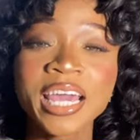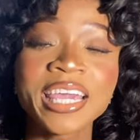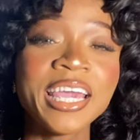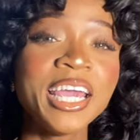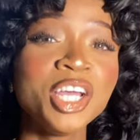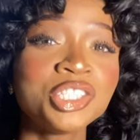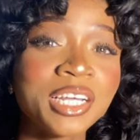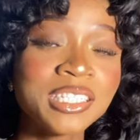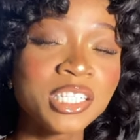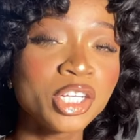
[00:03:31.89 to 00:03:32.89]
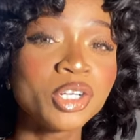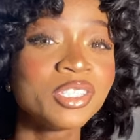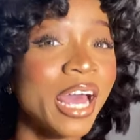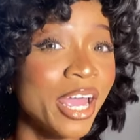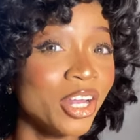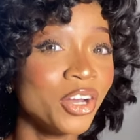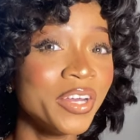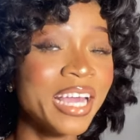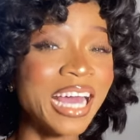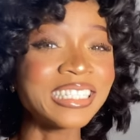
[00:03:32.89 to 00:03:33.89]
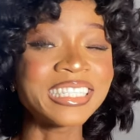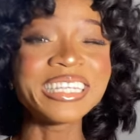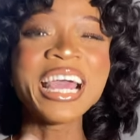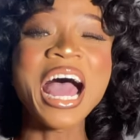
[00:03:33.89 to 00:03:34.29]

Key ingredients include hyaluronic acid,